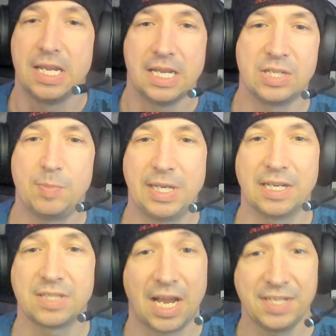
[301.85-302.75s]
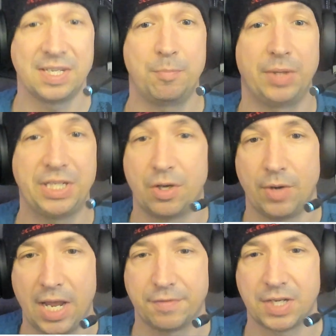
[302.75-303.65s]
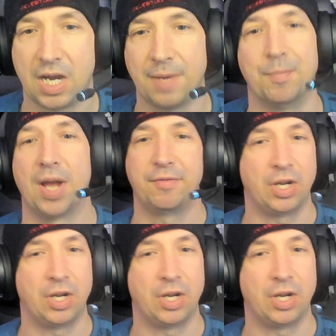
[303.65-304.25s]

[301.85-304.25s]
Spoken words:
is because I simply don't have time. I've got a